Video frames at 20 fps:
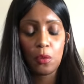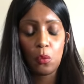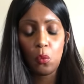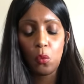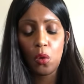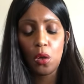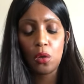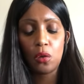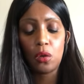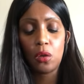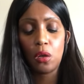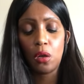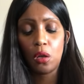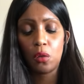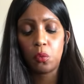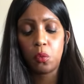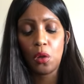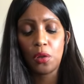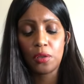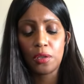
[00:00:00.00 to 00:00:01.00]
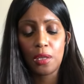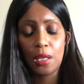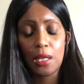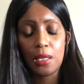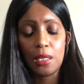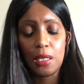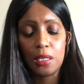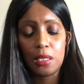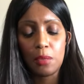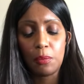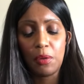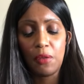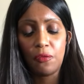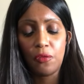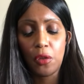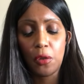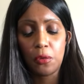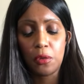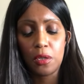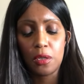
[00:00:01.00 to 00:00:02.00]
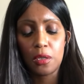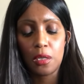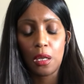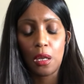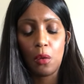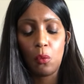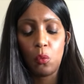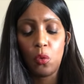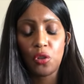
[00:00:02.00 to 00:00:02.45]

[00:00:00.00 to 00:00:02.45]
In one card, what do they need to be focusing on?